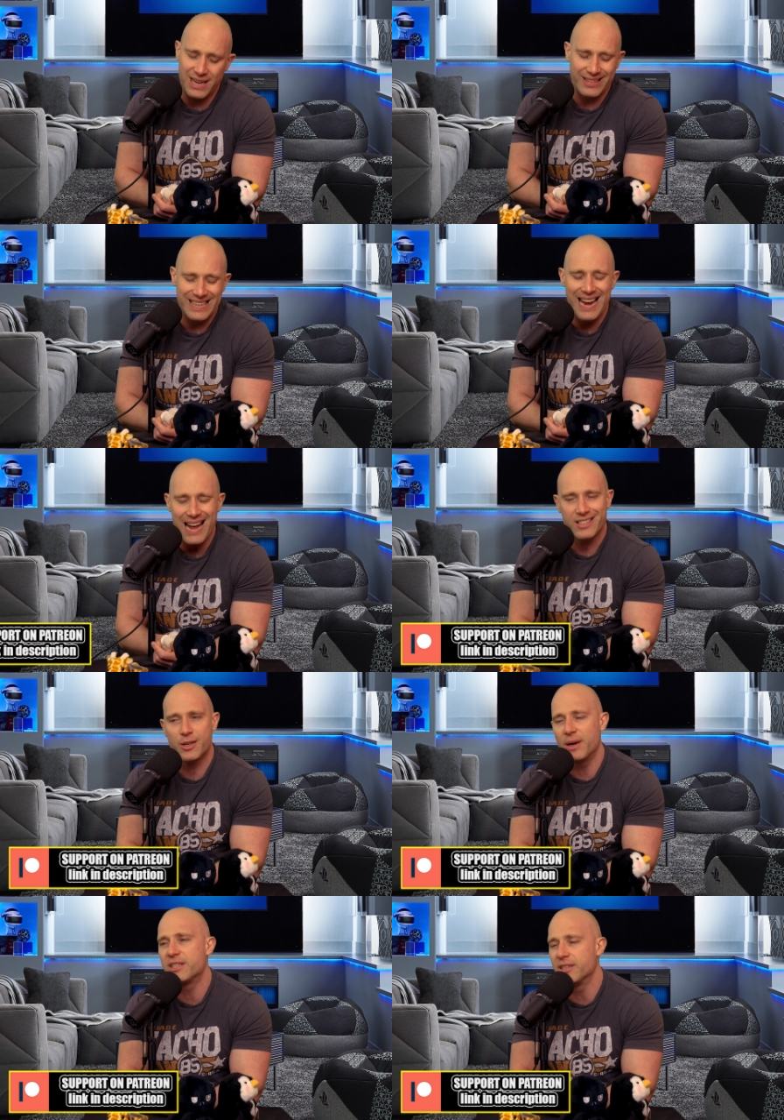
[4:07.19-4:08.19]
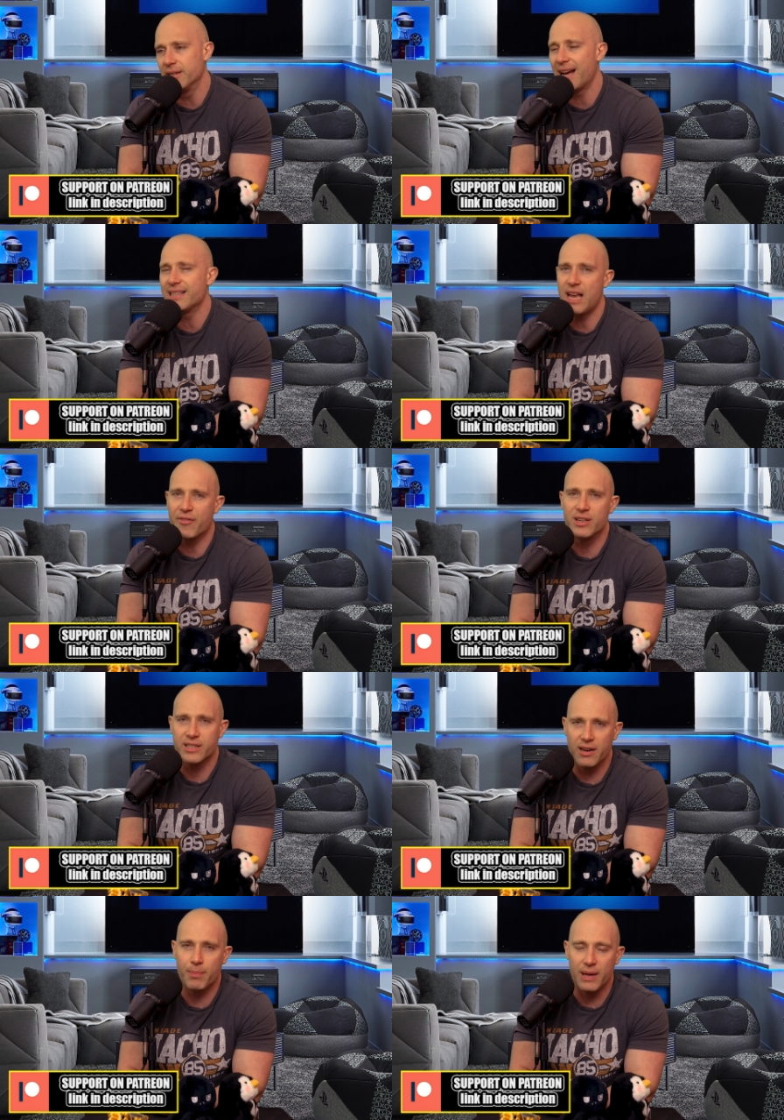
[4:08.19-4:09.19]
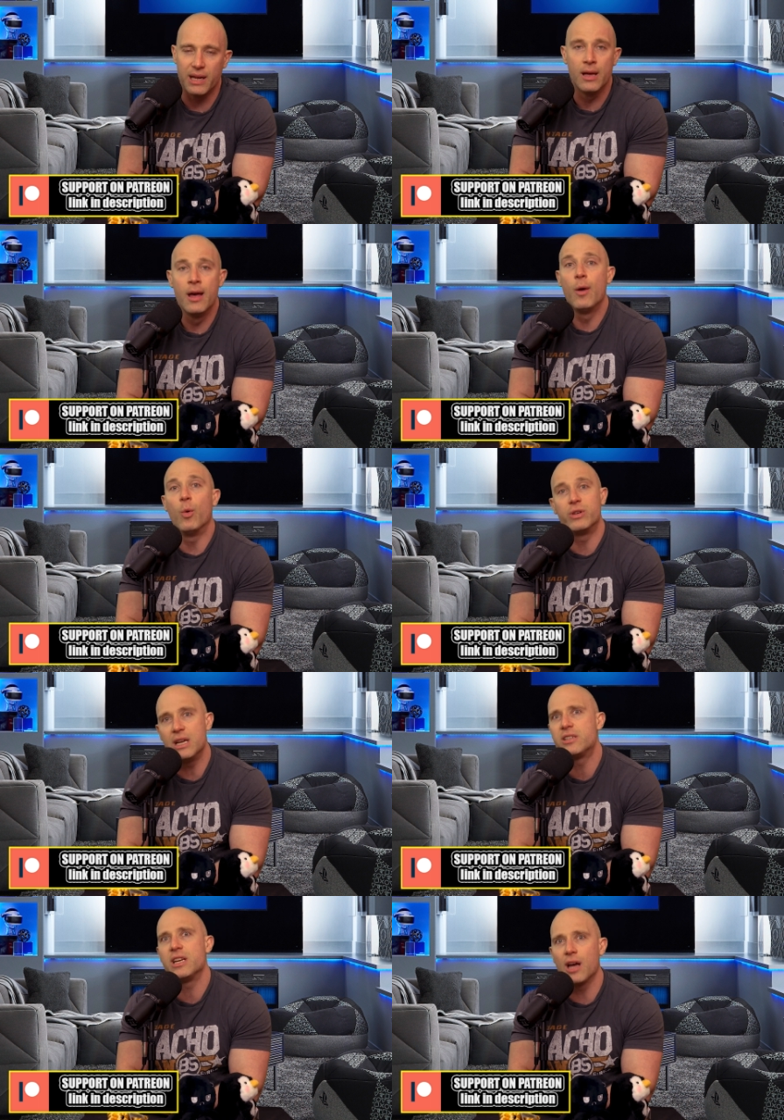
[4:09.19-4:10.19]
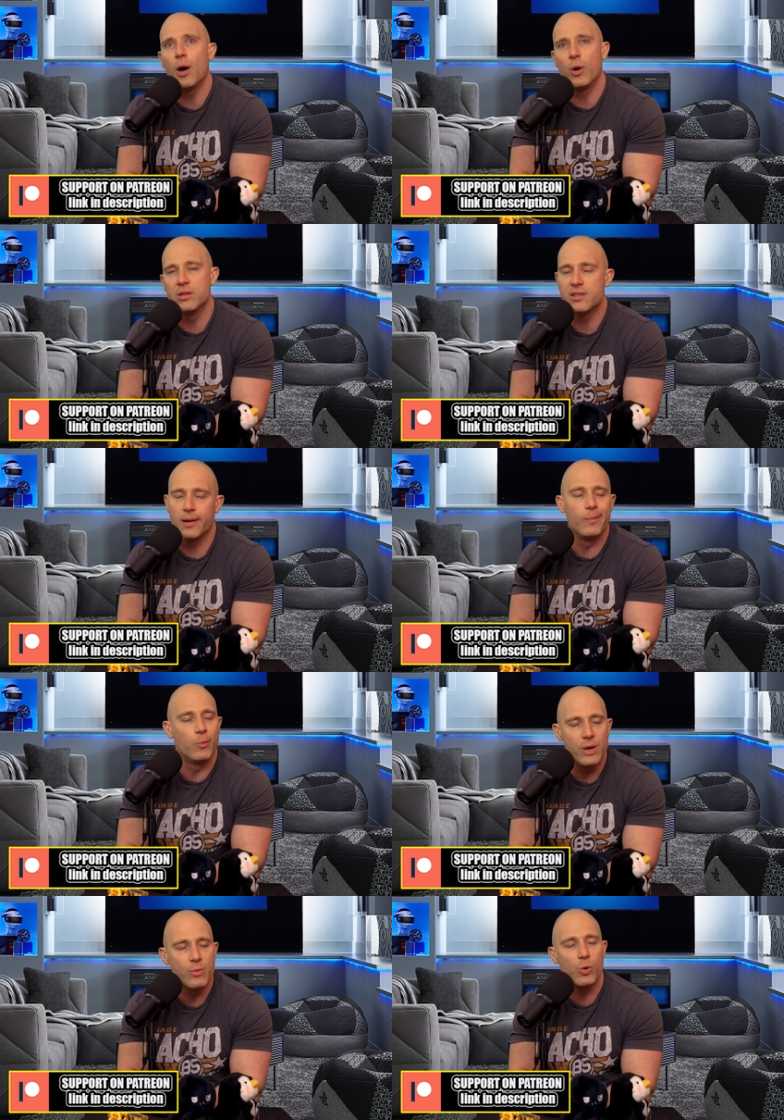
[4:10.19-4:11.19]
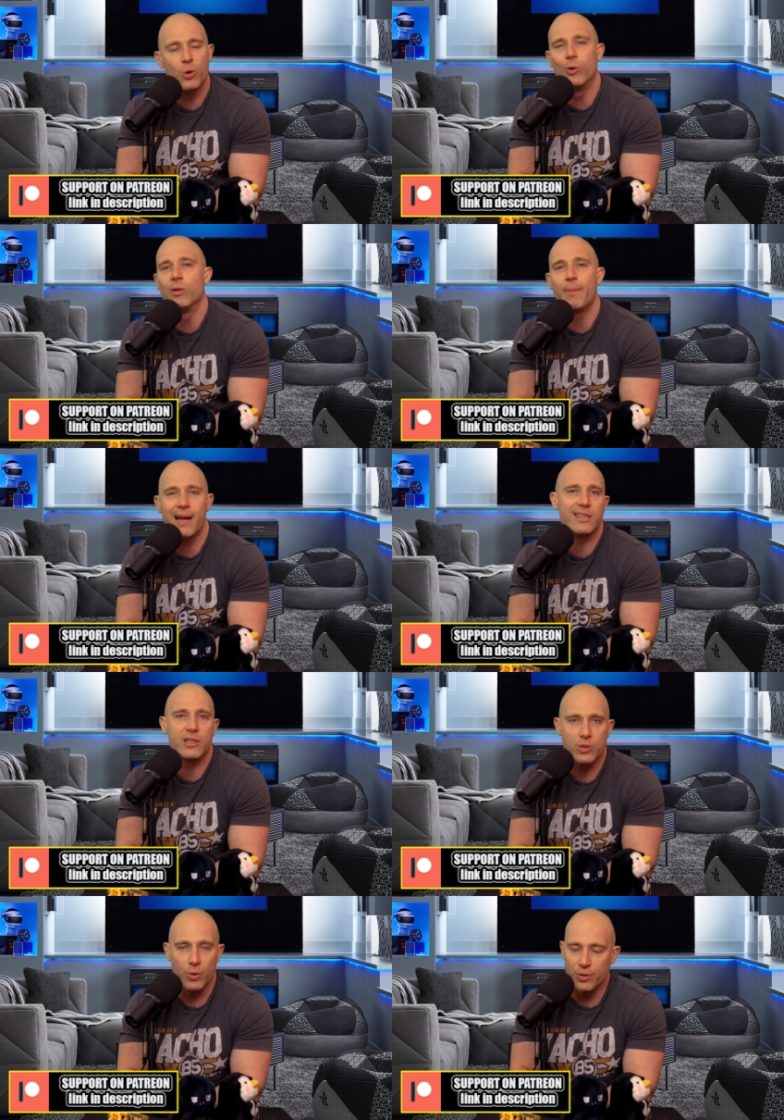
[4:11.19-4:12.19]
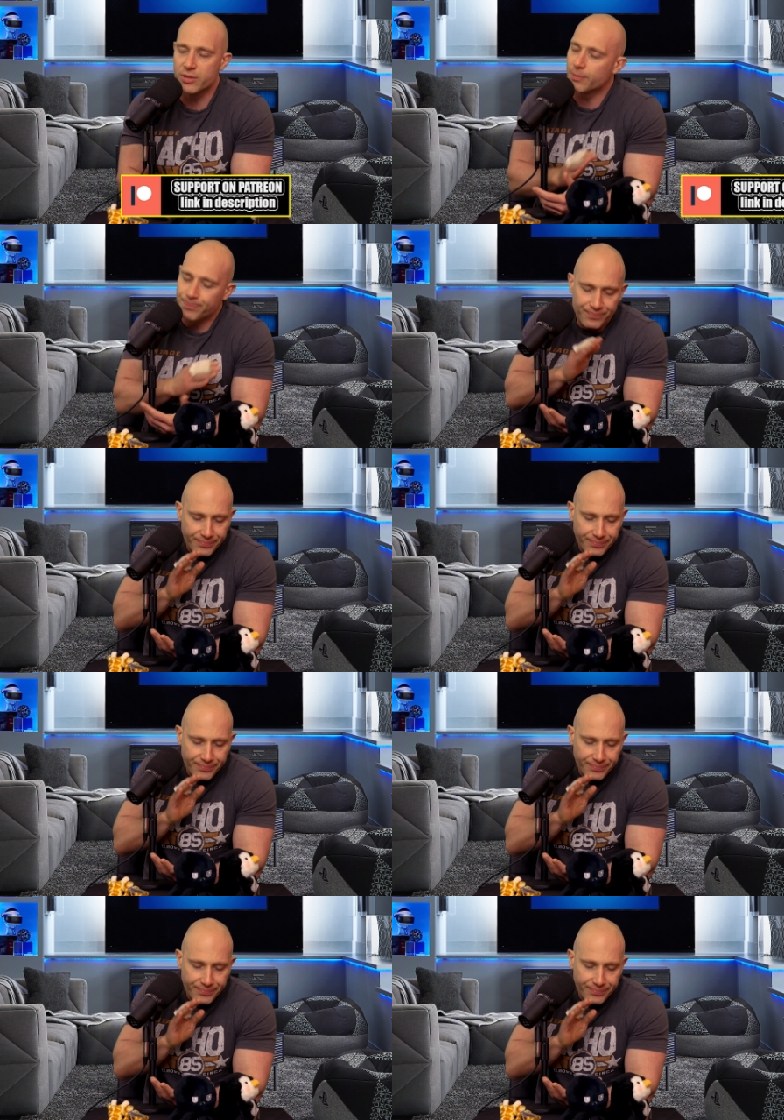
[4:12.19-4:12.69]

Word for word: Now, the next question, as ever, is going to be well, did she go on some we will call magic sauce?